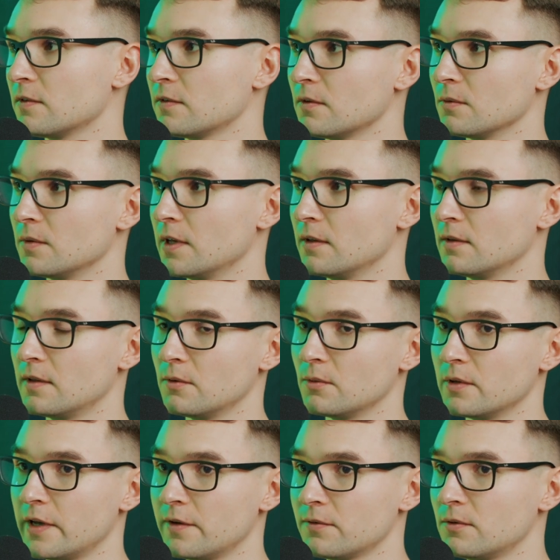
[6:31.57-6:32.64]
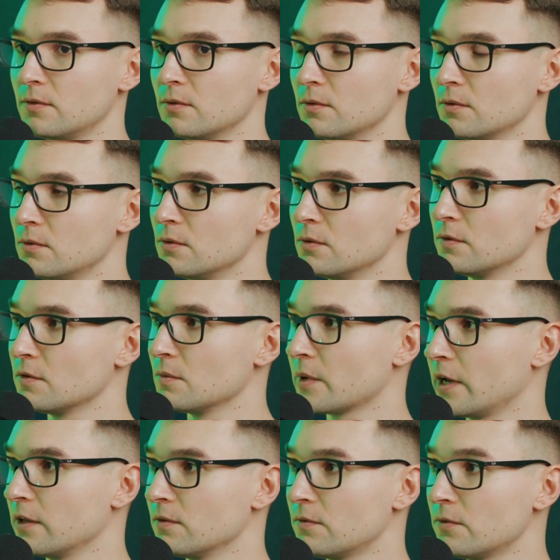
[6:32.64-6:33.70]
So they will have to do some
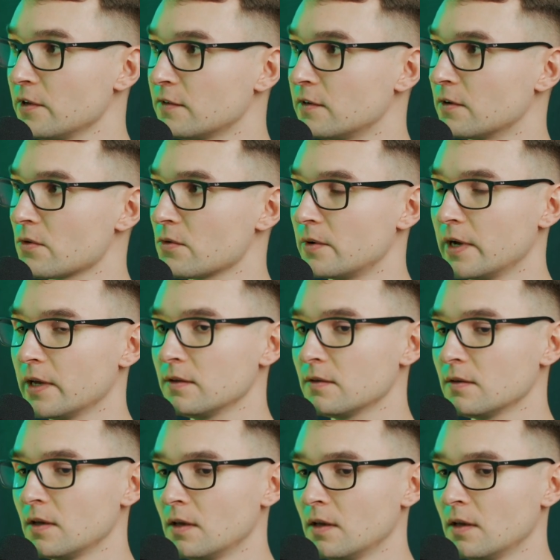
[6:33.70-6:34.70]
kind of research, right,